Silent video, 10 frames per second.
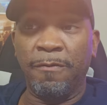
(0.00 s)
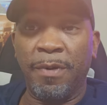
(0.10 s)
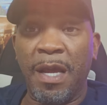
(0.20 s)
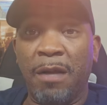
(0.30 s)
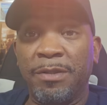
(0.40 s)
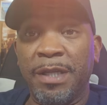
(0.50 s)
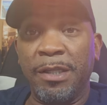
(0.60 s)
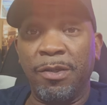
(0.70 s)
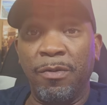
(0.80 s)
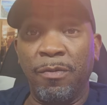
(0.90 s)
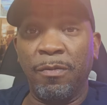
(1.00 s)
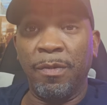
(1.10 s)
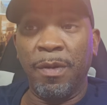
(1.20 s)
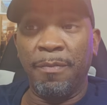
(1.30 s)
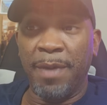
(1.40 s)
for now, stay tuned.
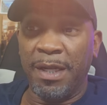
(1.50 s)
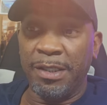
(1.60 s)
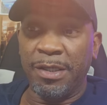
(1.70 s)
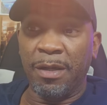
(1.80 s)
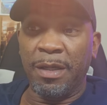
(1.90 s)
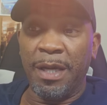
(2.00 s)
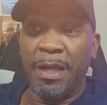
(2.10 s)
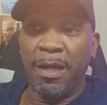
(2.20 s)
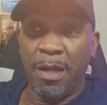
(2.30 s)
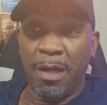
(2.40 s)
May this young lady,